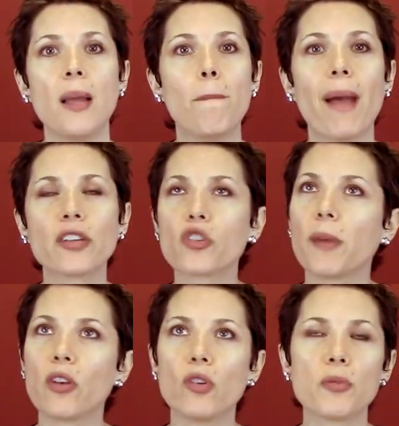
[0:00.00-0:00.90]

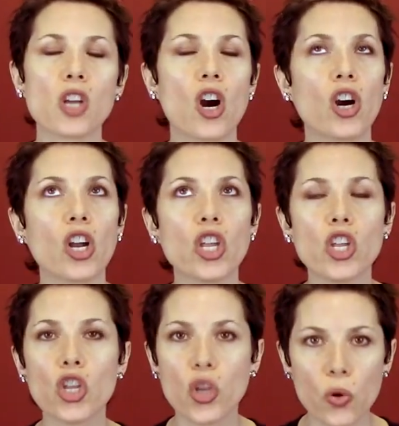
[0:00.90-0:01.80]
Mastermind groups are a
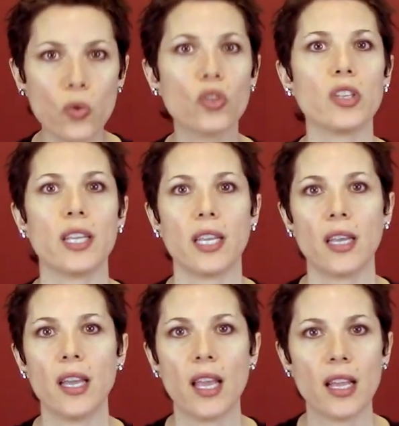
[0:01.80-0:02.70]
hugely
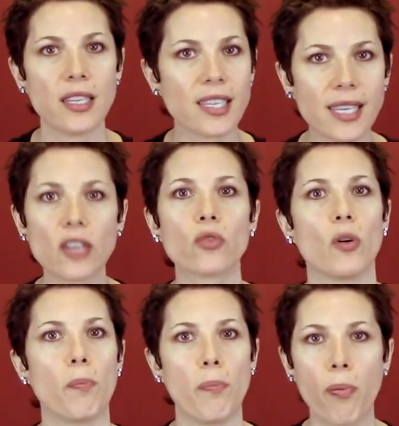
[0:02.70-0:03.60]

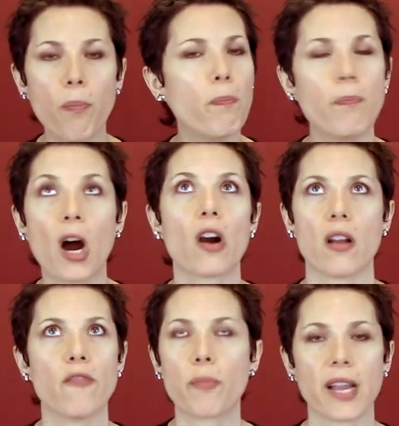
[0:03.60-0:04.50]
central part
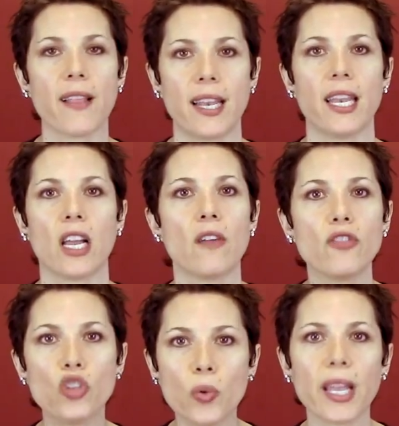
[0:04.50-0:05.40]
of Brightline Eating,
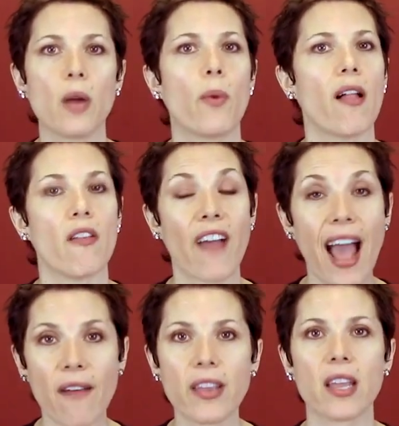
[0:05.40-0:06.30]
of doing it well, of
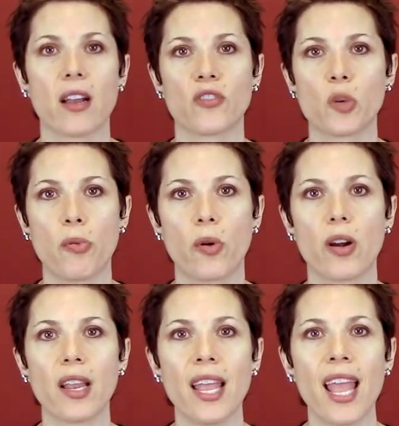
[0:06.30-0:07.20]
having enough
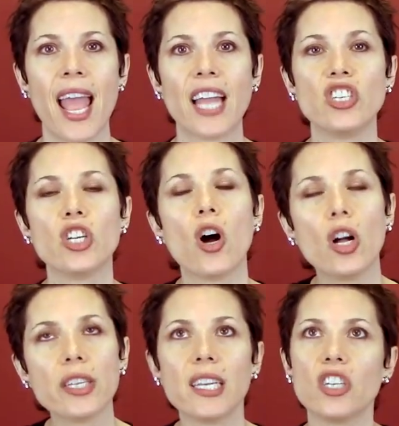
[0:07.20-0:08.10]
support. And she
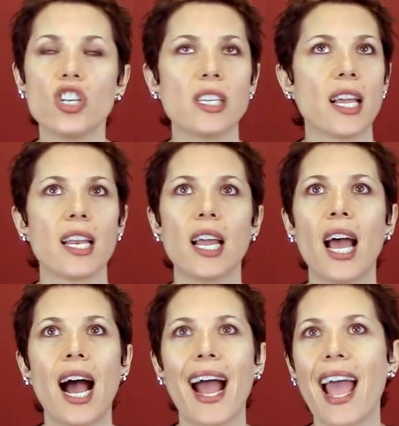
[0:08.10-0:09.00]
called in and she said,
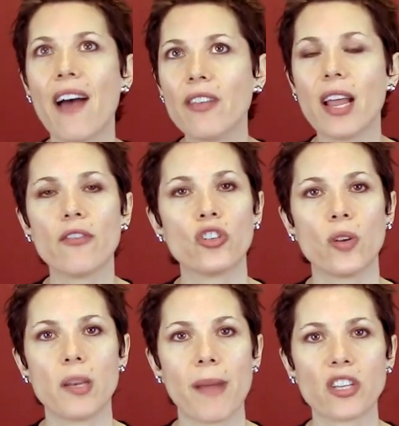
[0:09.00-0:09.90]
I haven't ever
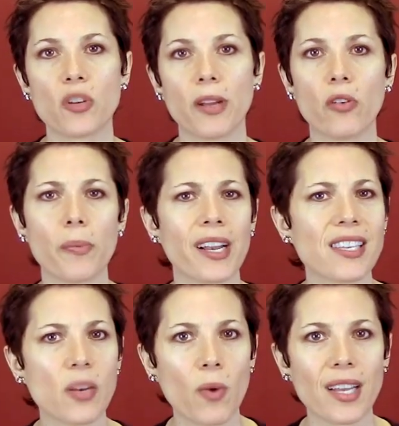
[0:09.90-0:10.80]
joined a mastermind group. And I
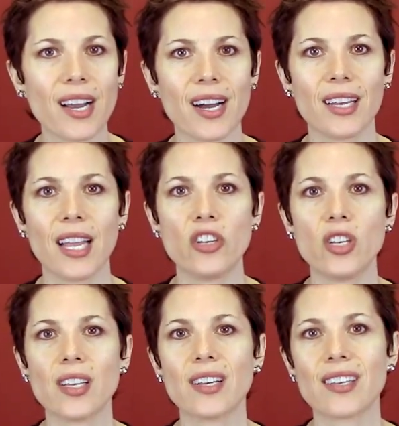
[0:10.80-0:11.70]
said, why not? And she
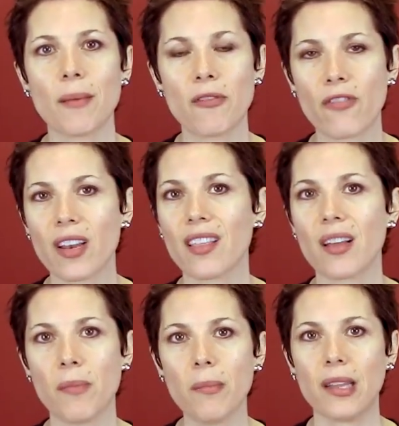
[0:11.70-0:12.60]
said, because I'm afraid of the
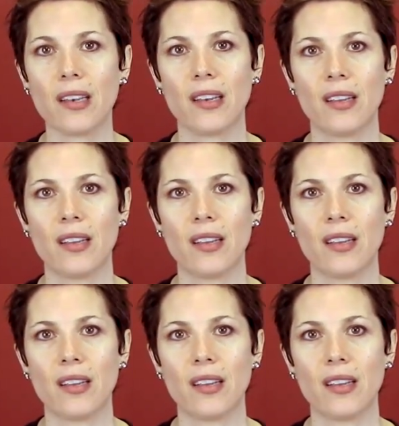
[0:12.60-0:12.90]
commitment.